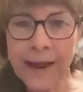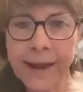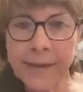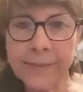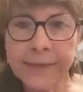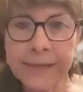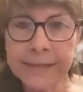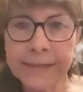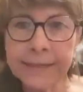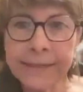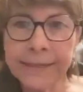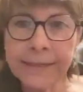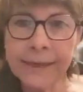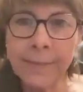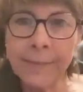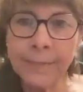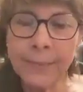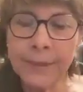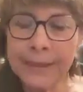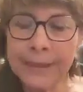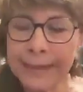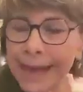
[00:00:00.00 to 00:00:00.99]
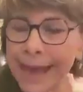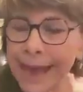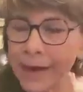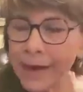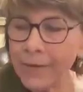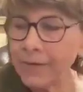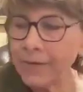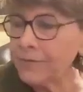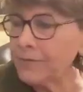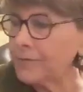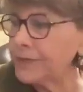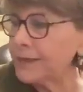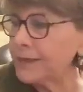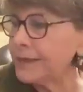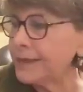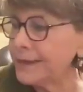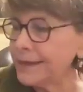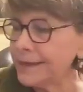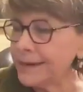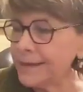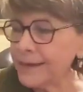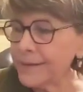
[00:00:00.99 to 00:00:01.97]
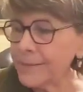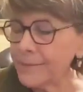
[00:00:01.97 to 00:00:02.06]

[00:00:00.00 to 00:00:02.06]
families tumbling out of the